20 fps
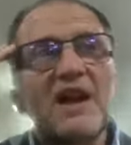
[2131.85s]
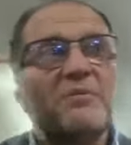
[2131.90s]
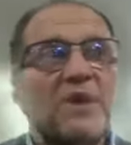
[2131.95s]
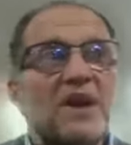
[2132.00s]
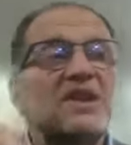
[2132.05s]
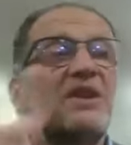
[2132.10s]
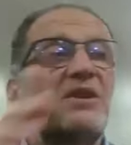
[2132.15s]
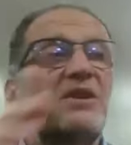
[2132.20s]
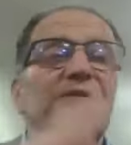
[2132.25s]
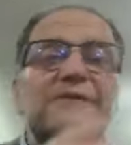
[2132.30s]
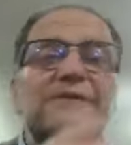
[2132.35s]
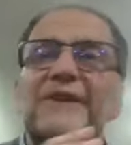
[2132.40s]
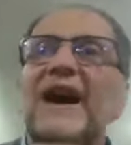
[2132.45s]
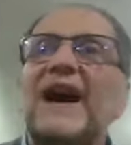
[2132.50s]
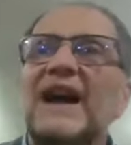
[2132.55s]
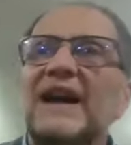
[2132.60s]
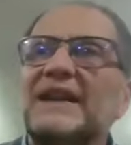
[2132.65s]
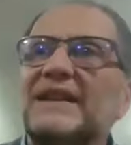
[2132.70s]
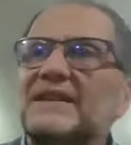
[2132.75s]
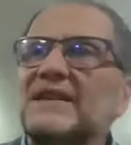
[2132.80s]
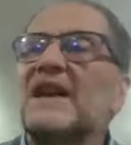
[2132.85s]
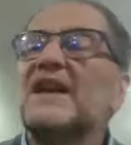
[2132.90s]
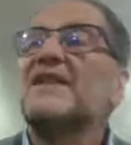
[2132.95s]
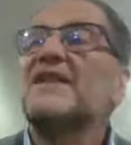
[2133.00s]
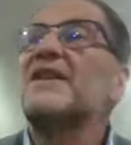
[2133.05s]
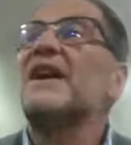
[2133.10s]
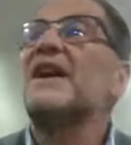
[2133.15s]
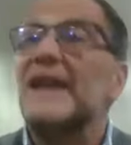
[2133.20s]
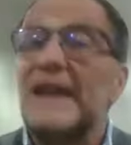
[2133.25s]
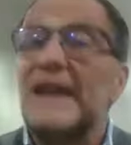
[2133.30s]
But you'll find
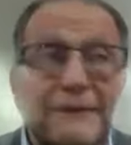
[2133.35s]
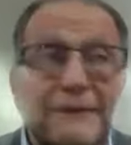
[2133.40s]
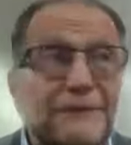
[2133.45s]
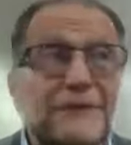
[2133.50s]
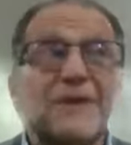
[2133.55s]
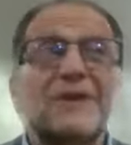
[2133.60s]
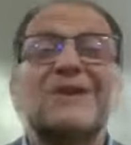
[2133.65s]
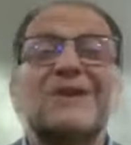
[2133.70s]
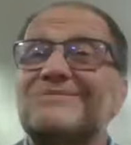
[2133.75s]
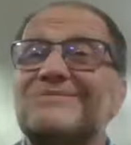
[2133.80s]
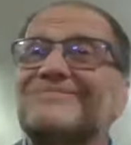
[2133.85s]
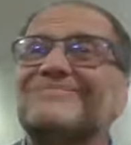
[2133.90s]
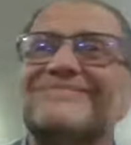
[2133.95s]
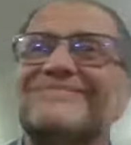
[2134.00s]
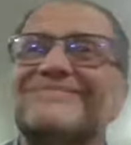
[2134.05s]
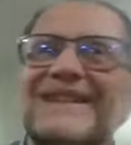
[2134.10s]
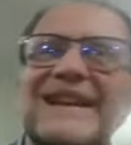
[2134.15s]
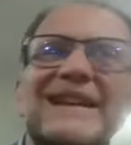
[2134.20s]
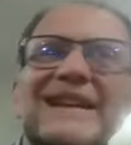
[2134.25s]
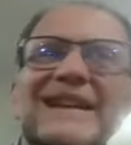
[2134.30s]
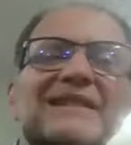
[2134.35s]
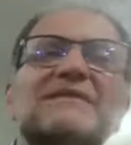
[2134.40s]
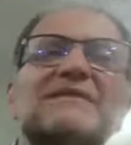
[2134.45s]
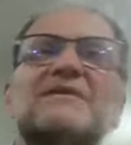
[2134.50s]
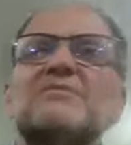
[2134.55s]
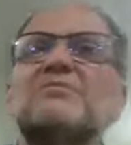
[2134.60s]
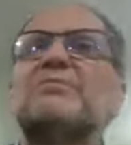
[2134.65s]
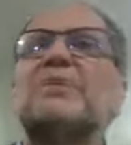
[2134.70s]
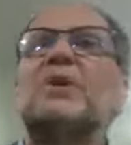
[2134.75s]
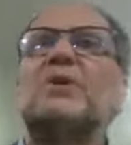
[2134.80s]
that if you
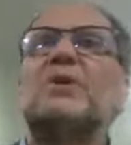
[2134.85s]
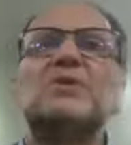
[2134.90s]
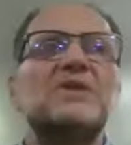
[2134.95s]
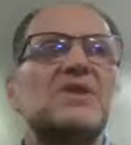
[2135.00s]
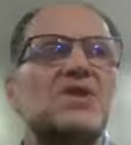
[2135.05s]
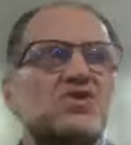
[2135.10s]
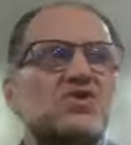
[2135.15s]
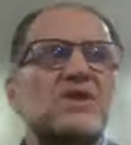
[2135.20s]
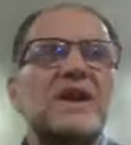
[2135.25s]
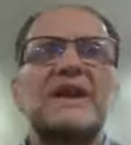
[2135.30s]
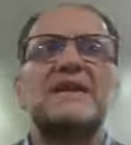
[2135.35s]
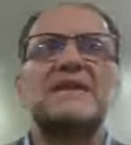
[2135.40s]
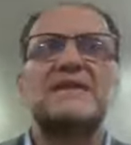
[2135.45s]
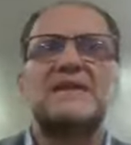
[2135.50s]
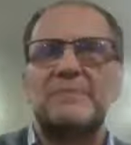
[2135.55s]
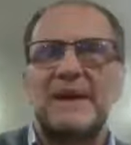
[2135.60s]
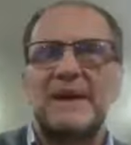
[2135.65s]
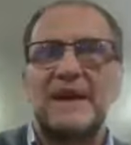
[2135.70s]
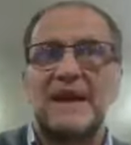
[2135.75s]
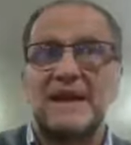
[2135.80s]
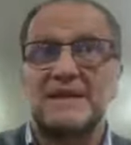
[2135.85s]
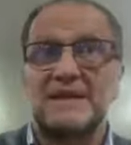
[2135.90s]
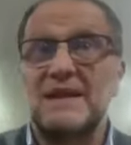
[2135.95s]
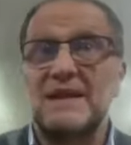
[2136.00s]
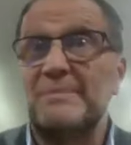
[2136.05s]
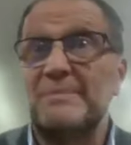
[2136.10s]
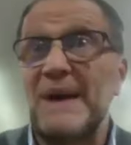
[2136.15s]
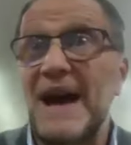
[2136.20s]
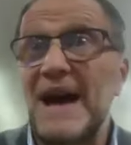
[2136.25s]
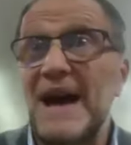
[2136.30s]
can pull the strings a bit, as
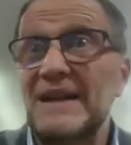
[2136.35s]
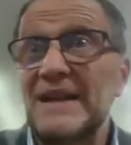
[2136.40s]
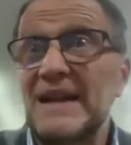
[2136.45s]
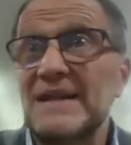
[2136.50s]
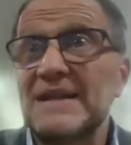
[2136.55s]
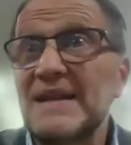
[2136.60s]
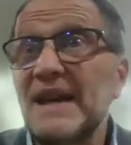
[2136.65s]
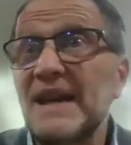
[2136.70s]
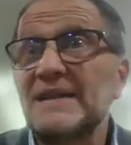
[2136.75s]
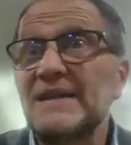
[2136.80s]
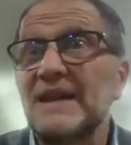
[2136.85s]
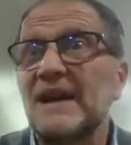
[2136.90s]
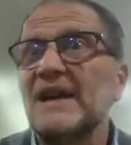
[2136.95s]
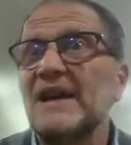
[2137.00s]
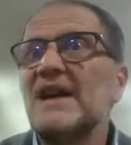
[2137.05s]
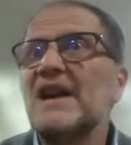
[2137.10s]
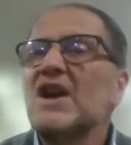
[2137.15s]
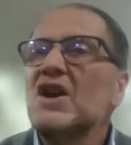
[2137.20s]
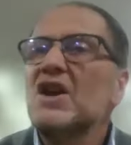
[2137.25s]
the Baal HaSeder,